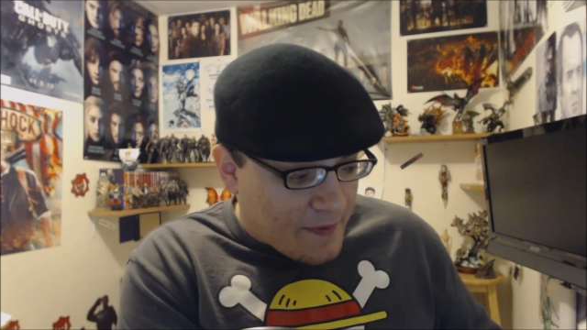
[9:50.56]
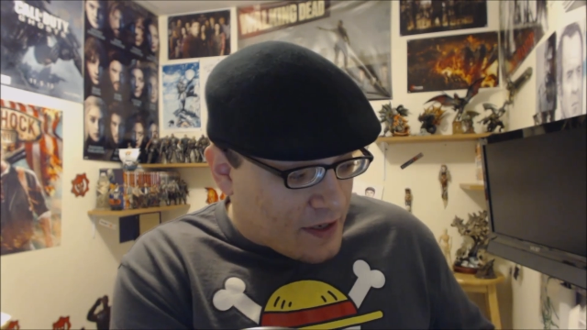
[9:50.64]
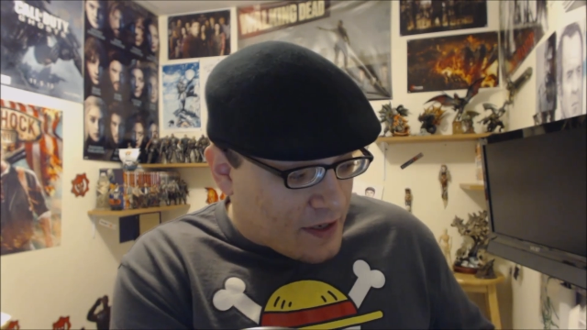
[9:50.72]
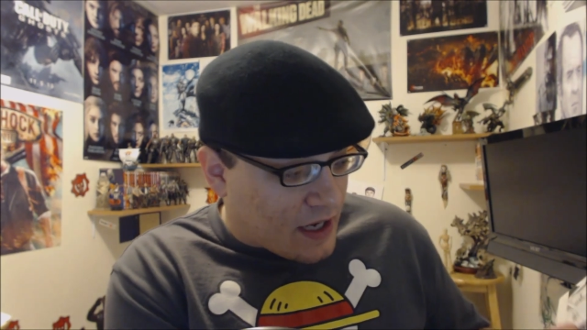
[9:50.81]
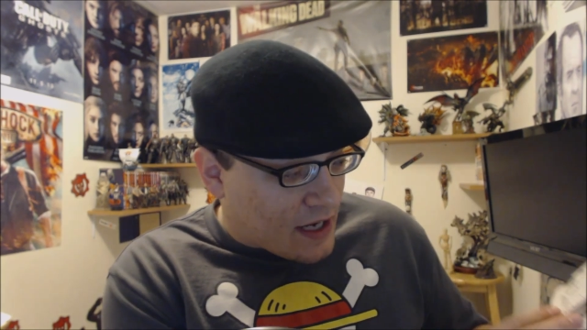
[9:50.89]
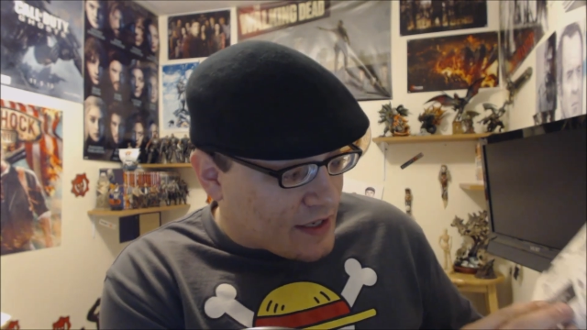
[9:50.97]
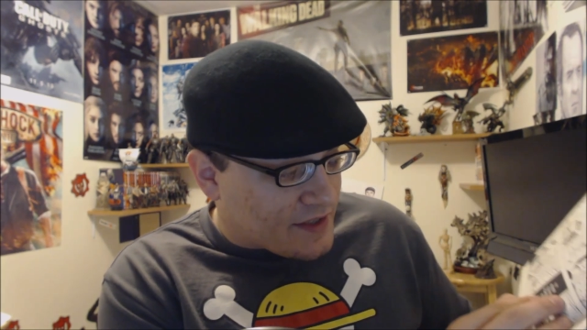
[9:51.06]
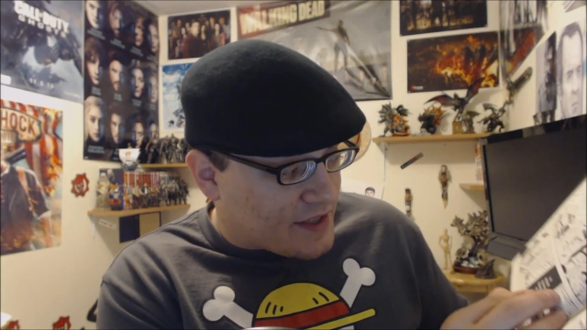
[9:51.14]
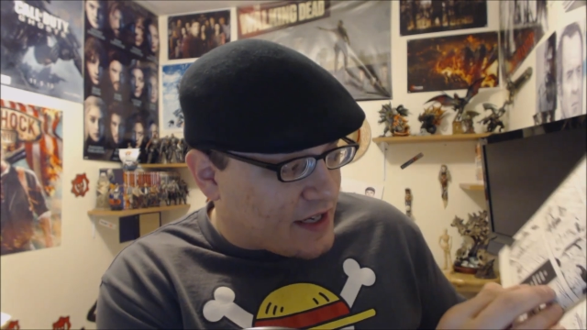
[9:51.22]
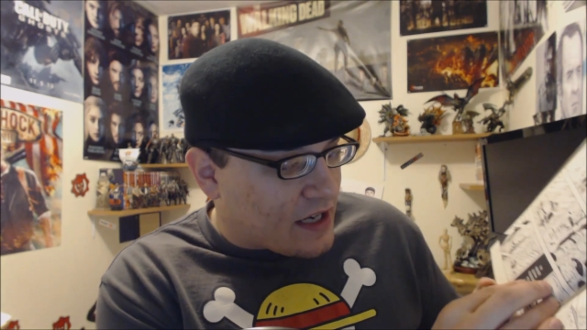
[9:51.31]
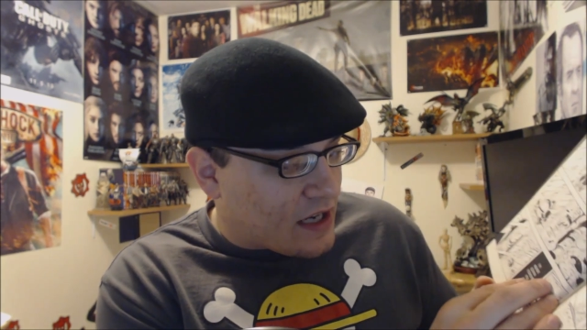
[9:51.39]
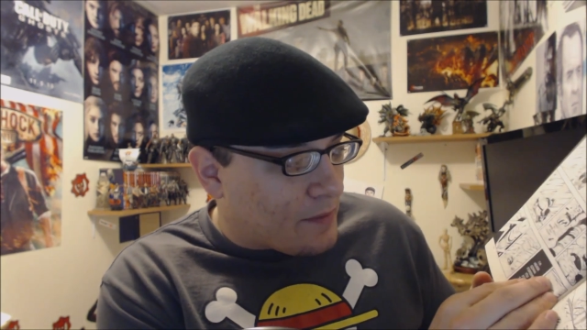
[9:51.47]
And then you kind of
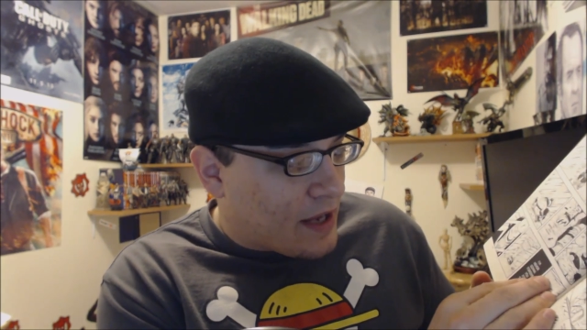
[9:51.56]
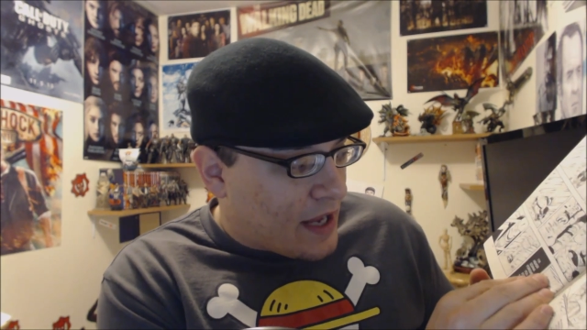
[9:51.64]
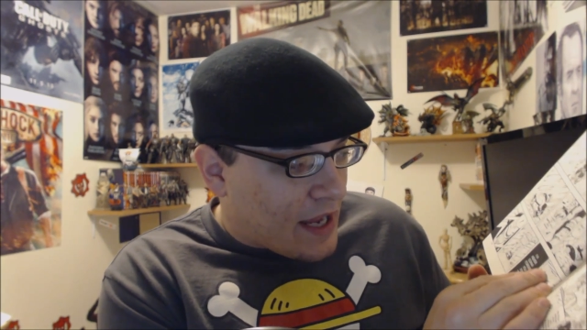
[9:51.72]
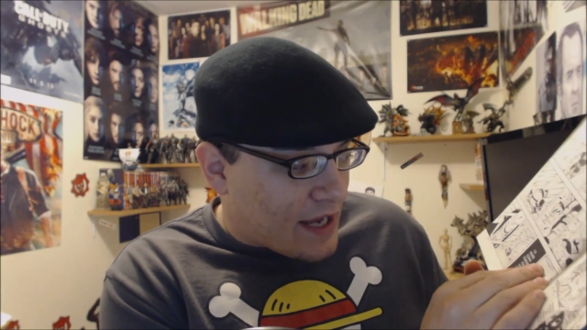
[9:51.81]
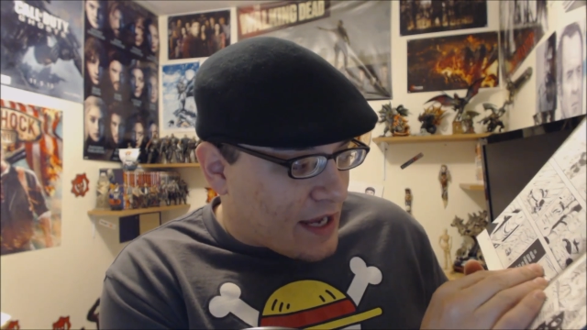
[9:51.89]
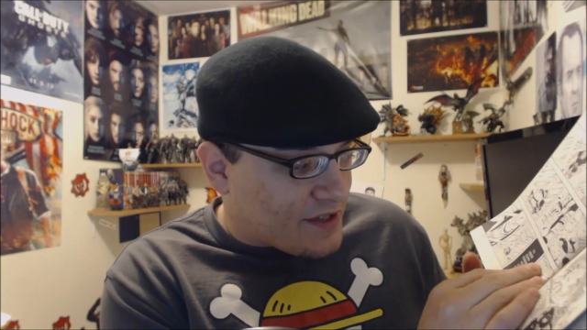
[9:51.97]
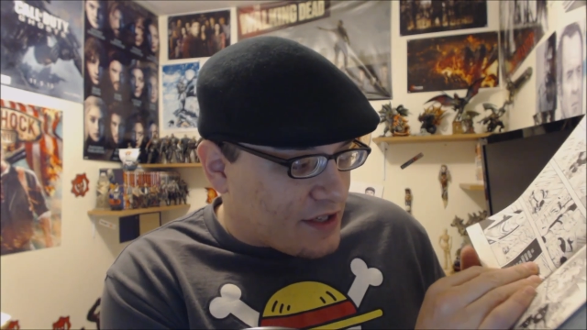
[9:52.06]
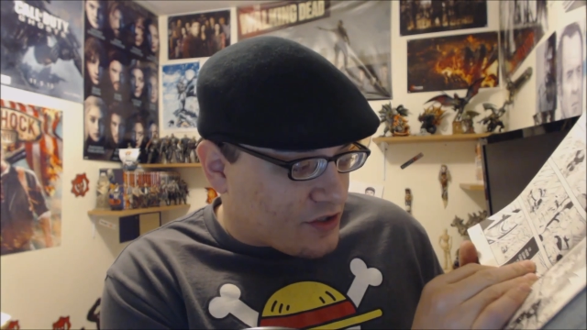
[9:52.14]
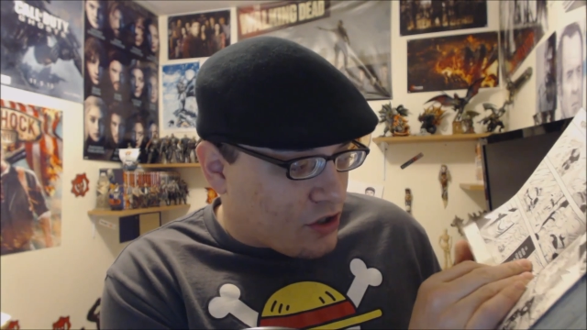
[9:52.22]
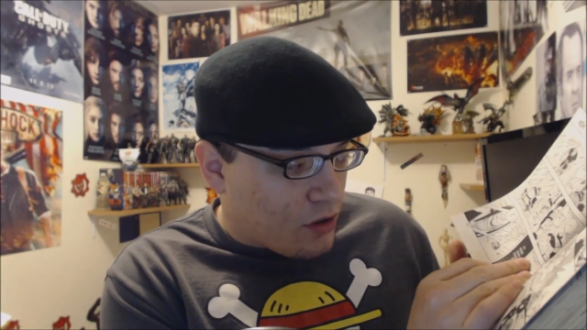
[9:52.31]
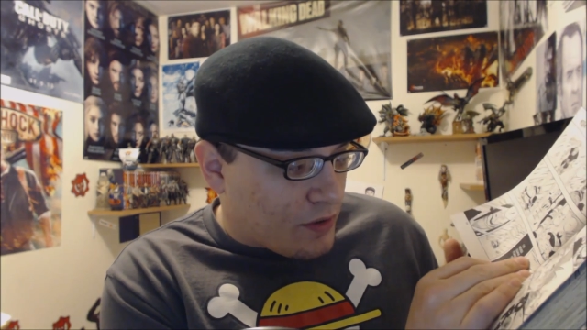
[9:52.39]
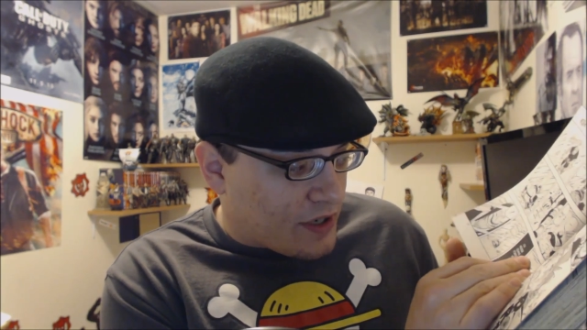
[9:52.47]
see him as
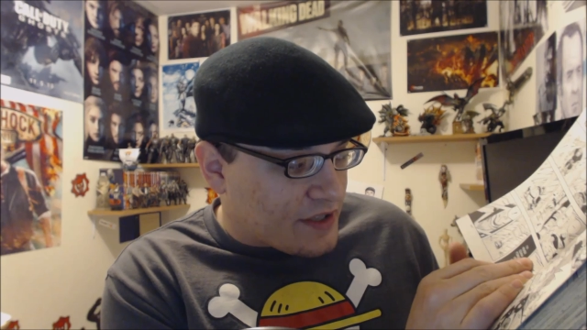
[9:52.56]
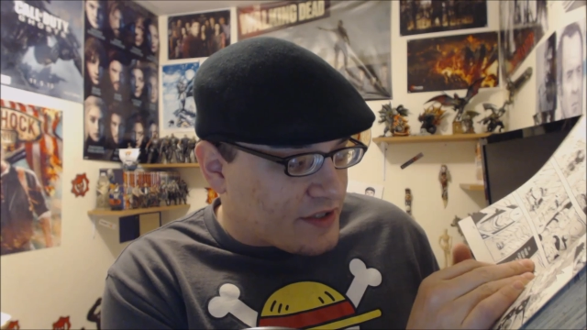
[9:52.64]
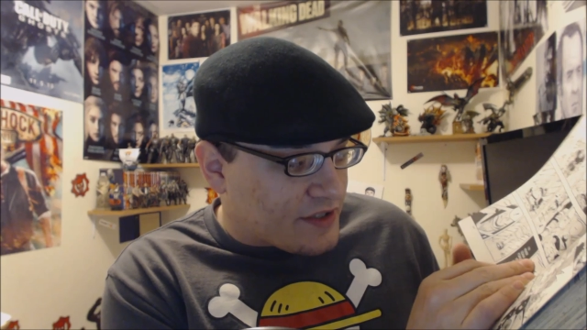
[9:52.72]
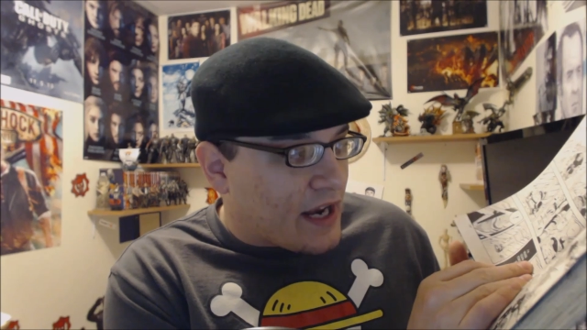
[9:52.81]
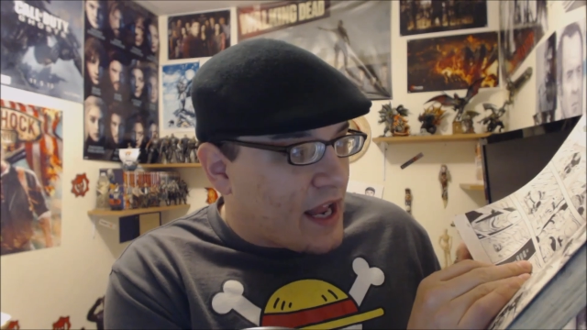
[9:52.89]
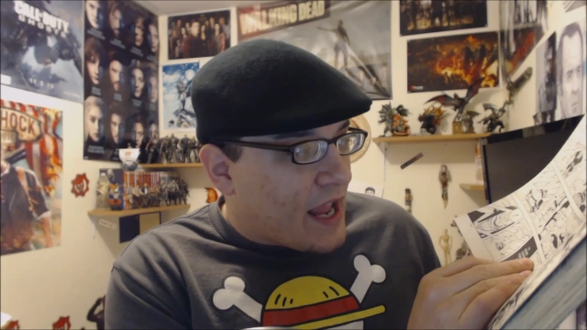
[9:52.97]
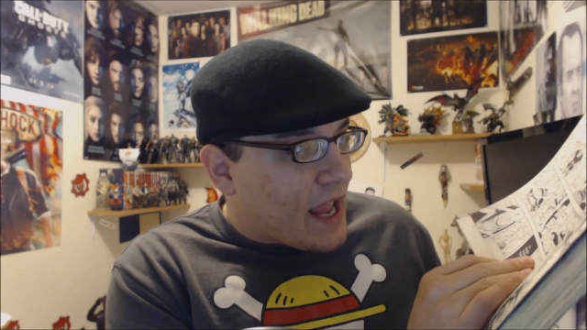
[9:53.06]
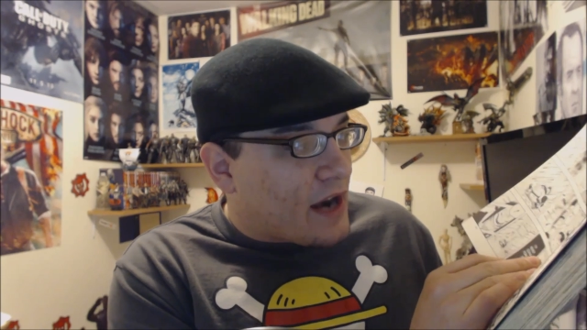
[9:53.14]
he's going and he's dying.